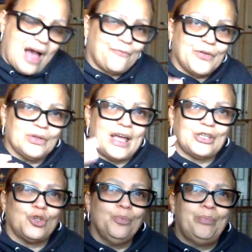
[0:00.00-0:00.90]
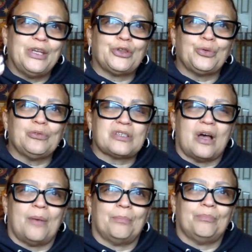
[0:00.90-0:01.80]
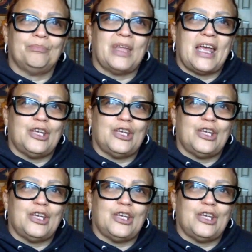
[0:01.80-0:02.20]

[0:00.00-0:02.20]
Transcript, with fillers: I feel like you've been through something